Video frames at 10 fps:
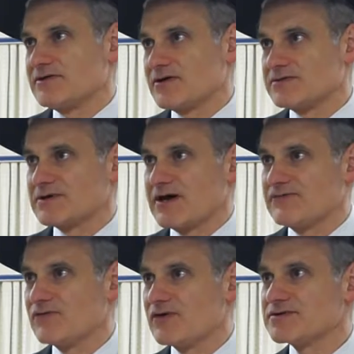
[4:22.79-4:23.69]
Adam
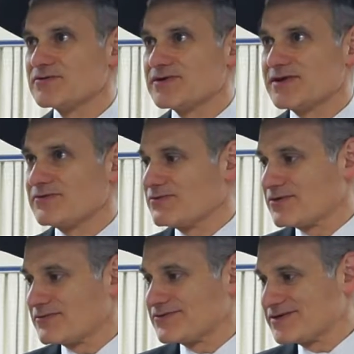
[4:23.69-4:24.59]
Chava also there.
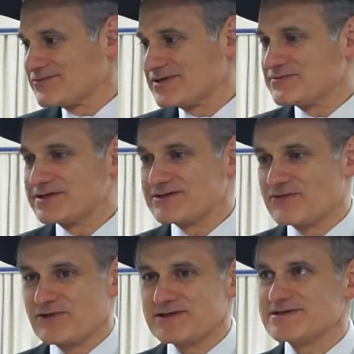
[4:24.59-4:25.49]
What are you mentioning here?
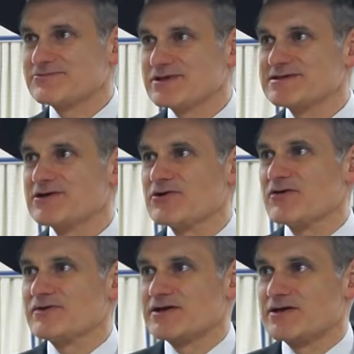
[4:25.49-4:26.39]
What's Sarah
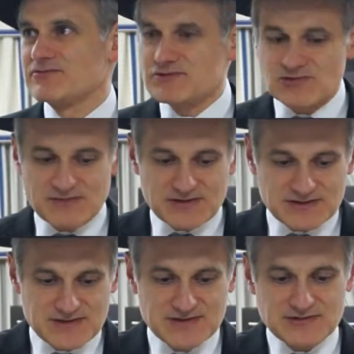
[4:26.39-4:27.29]
over here? We're talking
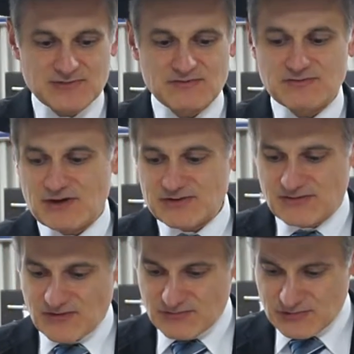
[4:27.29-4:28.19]
about, this is where we buried
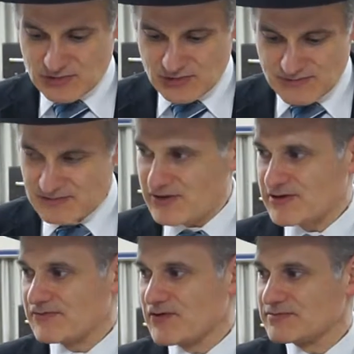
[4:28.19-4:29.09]
Avram. We're talking about
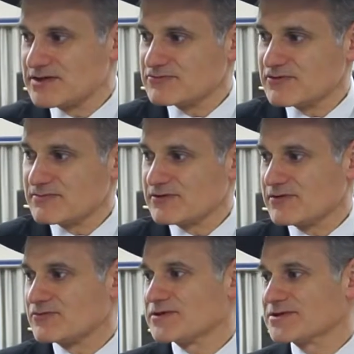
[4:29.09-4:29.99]
burying Avram. This is where we buried
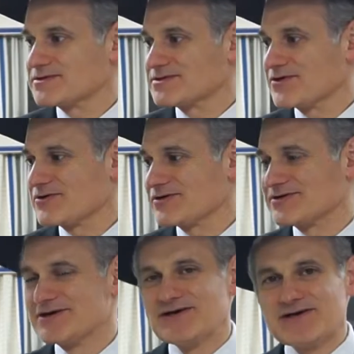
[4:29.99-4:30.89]
Avram. What's the Sarah?
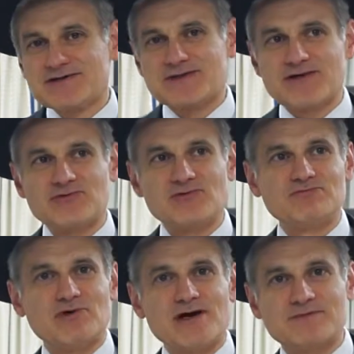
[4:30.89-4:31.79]
I thought
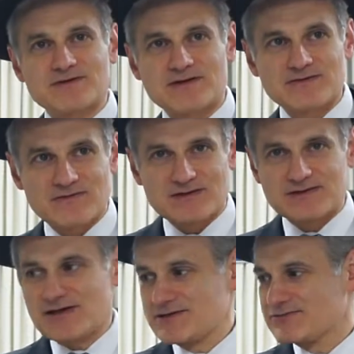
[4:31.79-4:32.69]
perhaps it doesn't fit
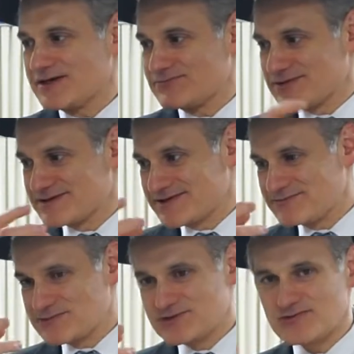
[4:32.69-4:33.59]
exactly the same.
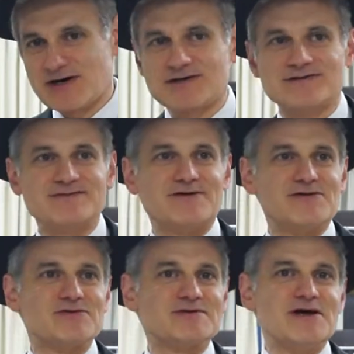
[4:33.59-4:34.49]
Two Daniels as
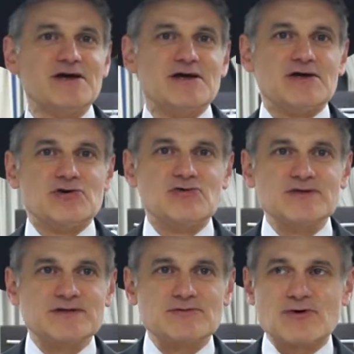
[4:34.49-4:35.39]
follows. Who
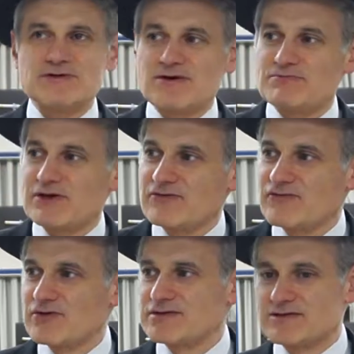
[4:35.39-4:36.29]
was in the Me'oras HaMachpelah
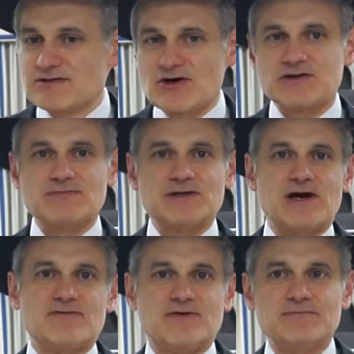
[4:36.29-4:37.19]
first? Adam and
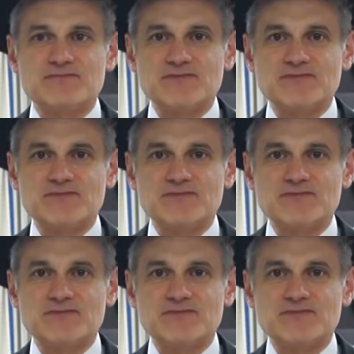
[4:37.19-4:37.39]
Chava.